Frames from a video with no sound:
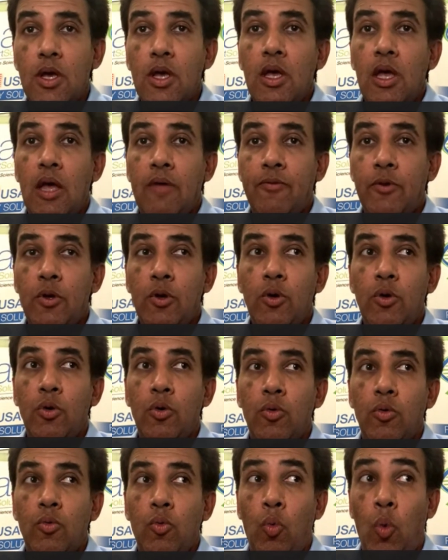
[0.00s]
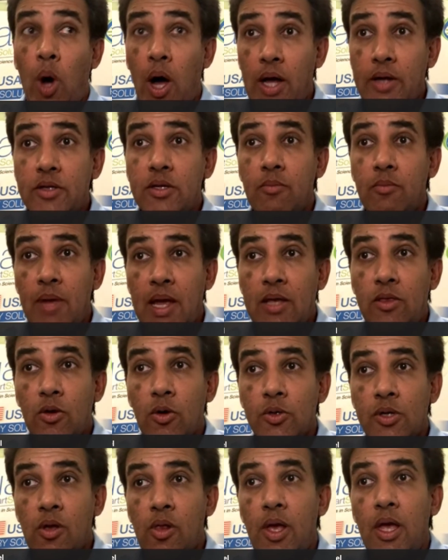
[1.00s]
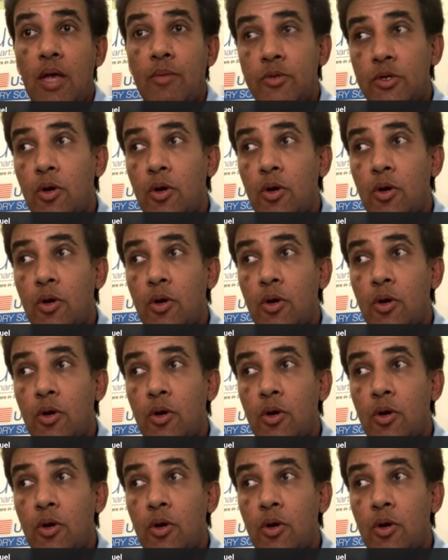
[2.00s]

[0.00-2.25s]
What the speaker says: If you want to make those claims,